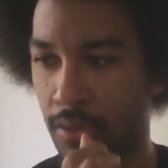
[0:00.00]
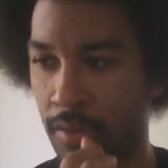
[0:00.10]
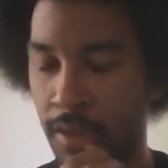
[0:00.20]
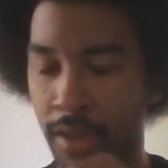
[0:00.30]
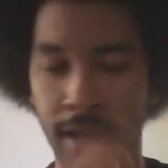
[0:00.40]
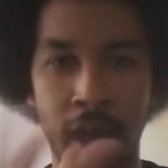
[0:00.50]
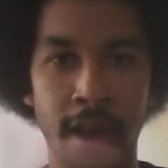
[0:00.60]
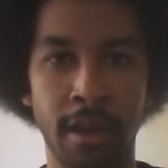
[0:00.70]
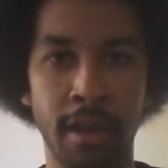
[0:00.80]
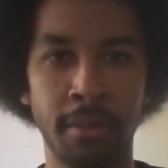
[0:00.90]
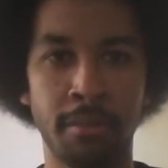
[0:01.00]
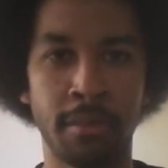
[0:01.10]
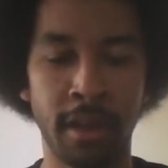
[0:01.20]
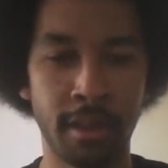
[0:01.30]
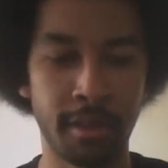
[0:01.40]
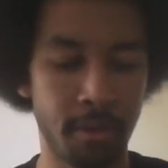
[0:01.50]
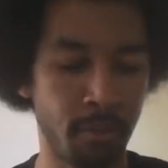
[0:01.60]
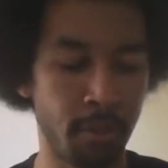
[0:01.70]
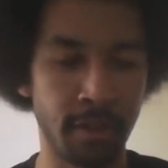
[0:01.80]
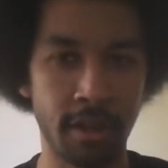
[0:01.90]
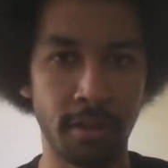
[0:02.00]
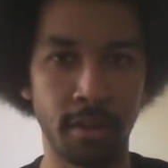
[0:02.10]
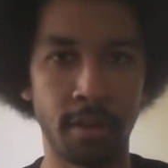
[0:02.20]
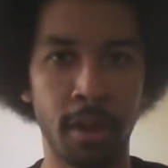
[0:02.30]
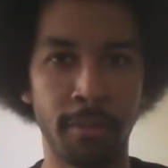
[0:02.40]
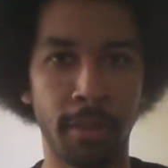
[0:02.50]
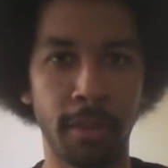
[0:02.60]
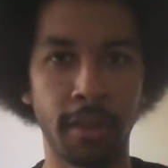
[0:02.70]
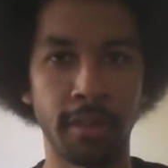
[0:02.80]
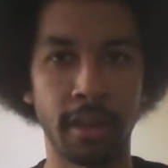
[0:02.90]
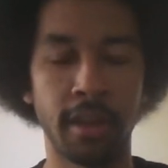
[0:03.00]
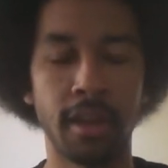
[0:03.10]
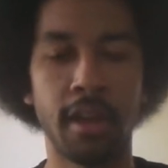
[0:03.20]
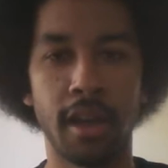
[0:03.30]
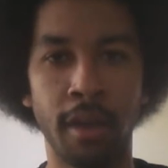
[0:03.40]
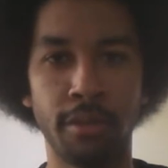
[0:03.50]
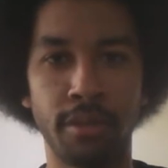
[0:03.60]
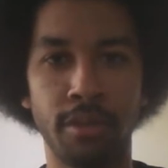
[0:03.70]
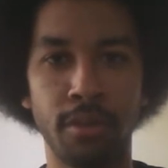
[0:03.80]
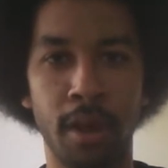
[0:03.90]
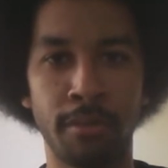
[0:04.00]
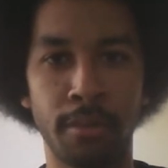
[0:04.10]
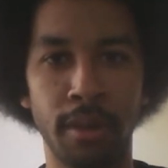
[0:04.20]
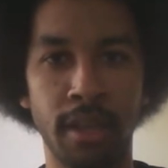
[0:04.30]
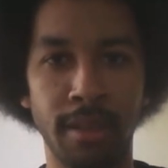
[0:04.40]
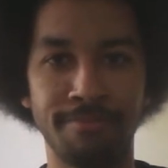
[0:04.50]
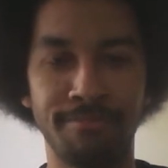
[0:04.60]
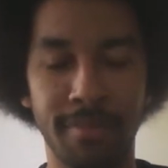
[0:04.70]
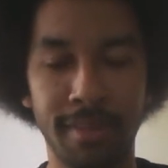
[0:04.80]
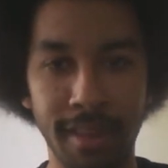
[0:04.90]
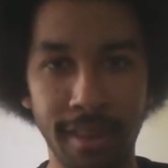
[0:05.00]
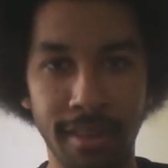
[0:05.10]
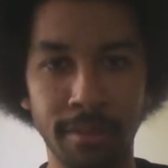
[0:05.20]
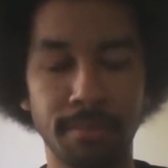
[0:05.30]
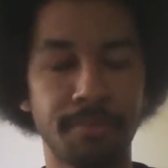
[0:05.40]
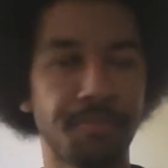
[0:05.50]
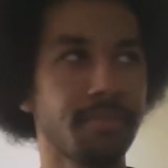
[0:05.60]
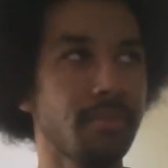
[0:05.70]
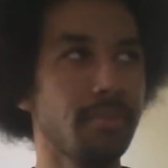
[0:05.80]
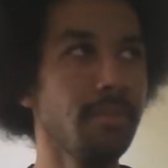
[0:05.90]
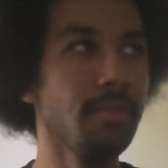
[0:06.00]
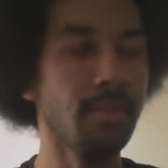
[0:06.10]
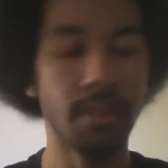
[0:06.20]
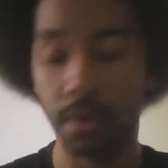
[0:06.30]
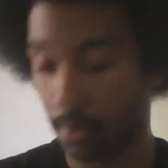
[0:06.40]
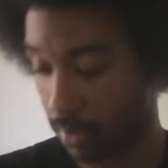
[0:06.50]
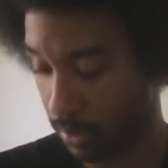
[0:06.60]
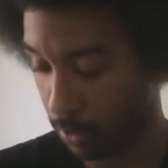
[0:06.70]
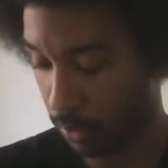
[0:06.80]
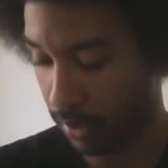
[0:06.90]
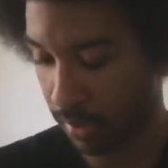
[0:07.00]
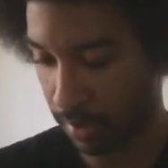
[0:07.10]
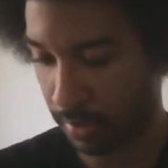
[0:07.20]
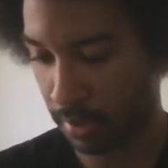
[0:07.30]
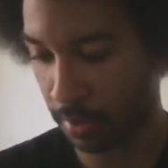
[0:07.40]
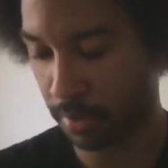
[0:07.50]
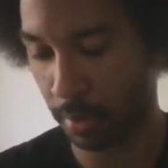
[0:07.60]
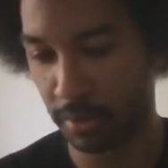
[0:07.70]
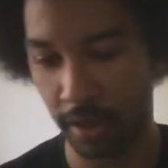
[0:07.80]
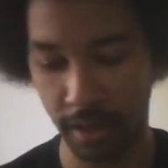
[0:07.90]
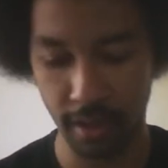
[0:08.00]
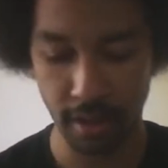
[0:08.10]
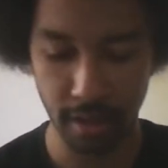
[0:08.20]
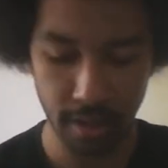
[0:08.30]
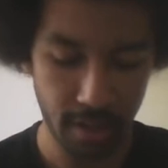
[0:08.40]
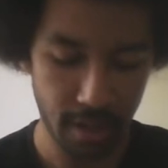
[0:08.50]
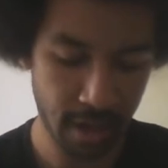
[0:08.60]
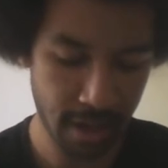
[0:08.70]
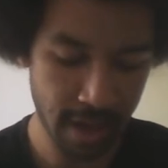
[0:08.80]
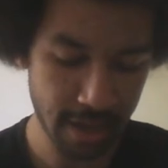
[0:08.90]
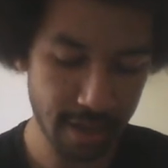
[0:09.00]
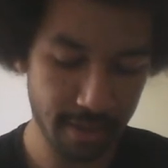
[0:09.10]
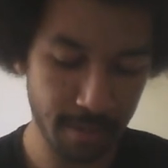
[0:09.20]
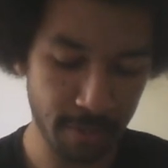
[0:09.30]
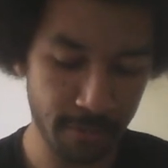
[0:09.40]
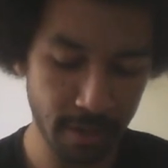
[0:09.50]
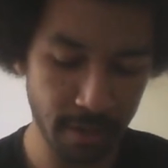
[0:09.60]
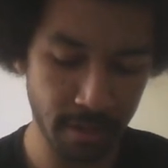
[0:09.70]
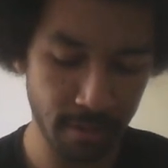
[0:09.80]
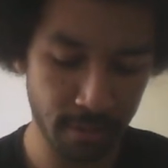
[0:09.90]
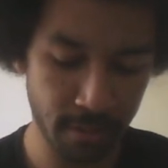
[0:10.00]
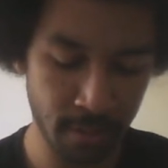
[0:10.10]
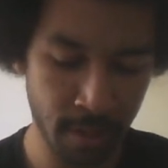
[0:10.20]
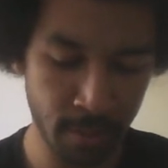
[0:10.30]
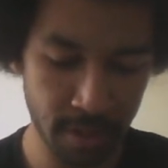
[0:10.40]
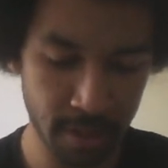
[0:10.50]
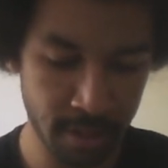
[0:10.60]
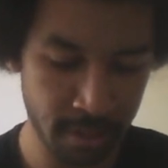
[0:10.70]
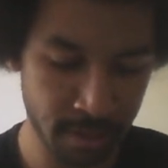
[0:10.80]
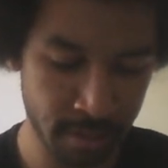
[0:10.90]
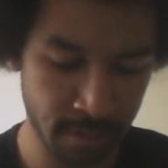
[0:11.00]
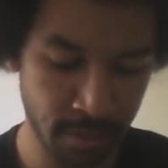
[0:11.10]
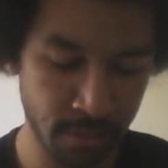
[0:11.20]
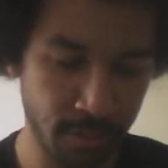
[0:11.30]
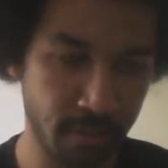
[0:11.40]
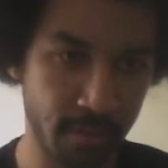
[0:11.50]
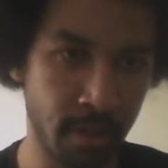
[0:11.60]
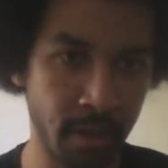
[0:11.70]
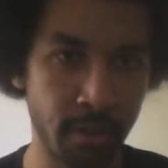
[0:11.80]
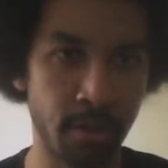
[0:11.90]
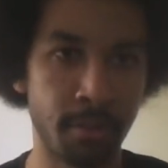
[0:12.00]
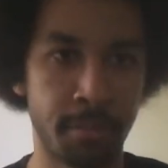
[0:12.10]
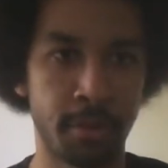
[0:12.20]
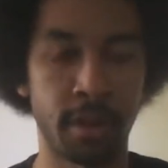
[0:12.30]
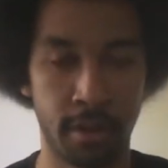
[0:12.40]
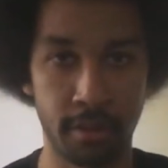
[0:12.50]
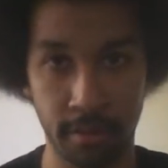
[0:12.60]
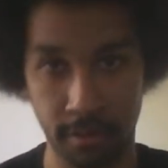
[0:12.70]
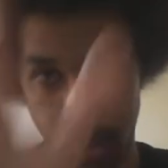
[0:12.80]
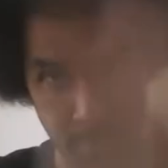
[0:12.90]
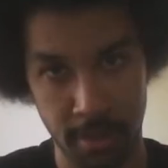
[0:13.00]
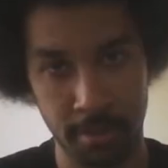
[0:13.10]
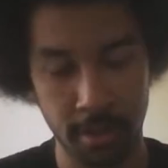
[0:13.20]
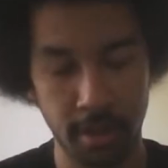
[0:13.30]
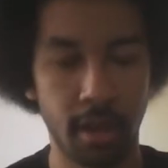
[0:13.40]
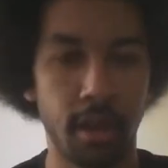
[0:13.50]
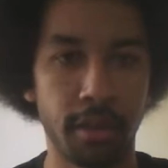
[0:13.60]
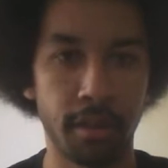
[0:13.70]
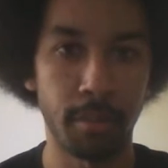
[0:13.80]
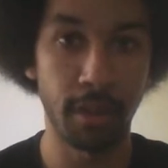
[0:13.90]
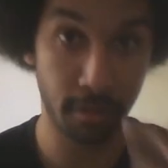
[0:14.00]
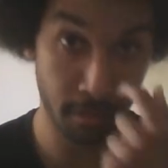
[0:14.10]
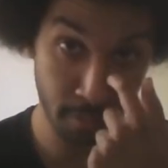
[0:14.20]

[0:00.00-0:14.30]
like had, and I guess I wrote down everything that I used to do every season, or like the notes I would take. And I can't seem to find it, so I went ahead and used another notebook, and I also typed up some of these. So